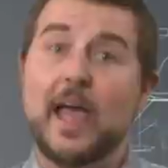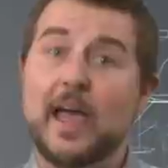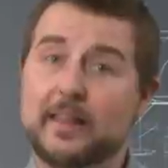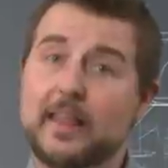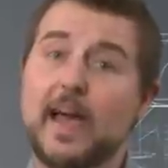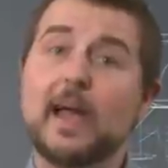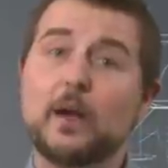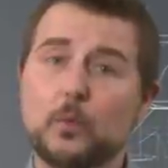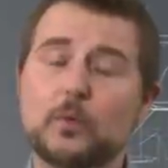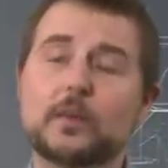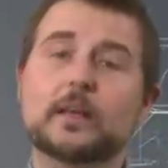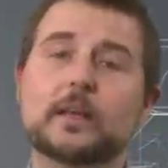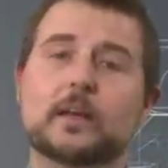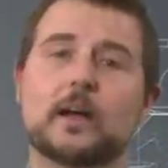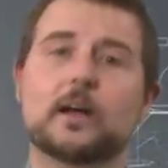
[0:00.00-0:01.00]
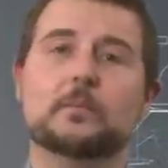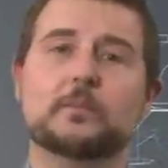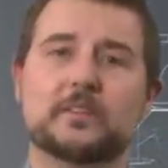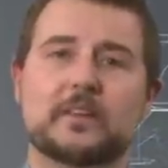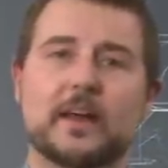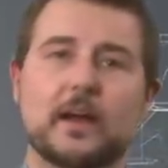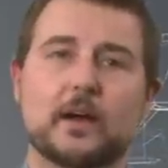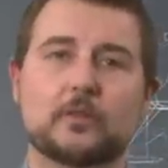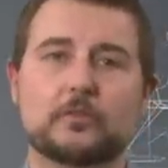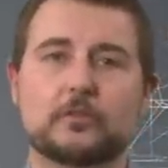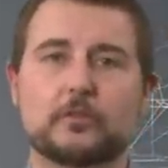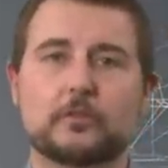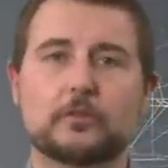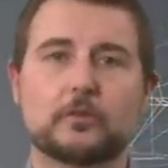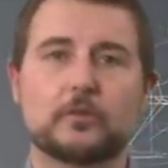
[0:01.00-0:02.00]
And that really comes down
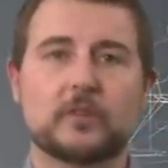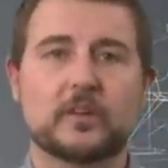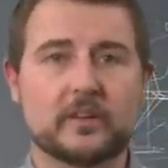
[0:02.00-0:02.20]
to